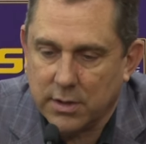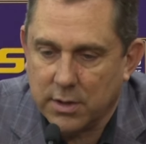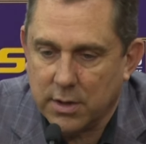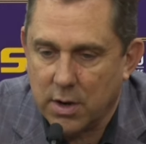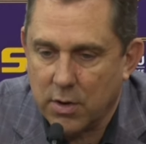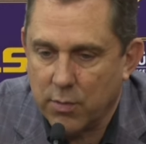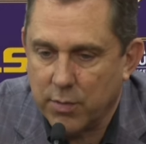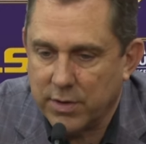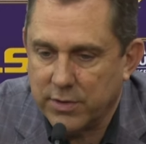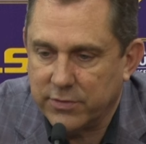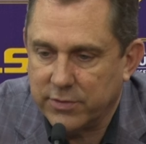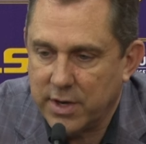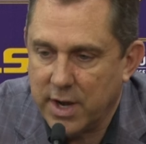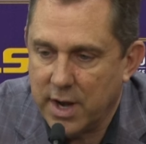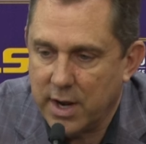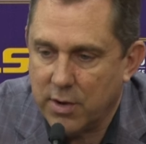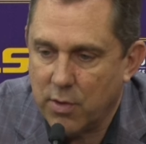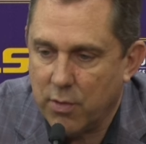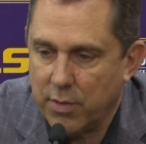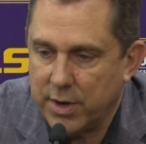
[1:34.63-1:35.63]
you know where you
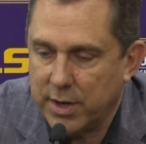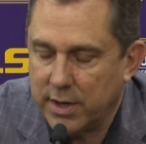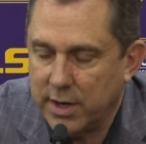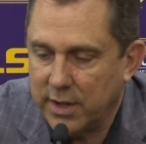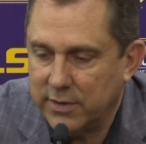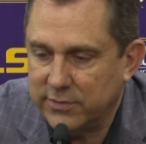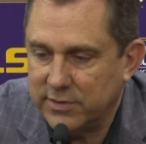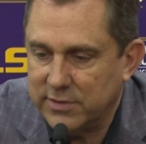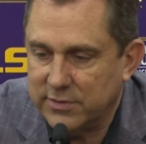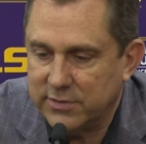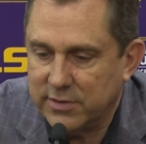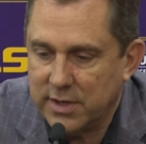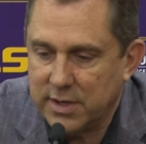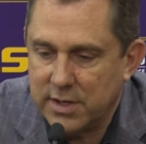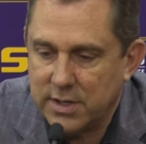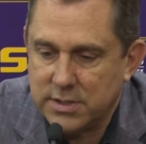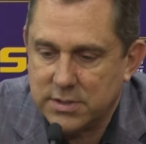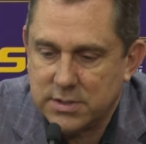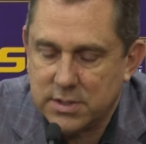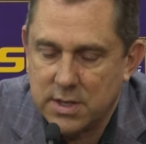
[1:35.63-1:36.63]
stand going into
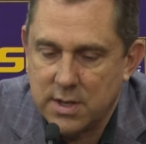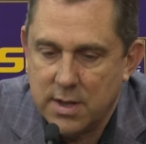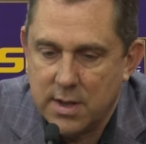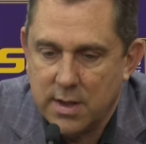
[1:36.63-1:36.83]
SECs.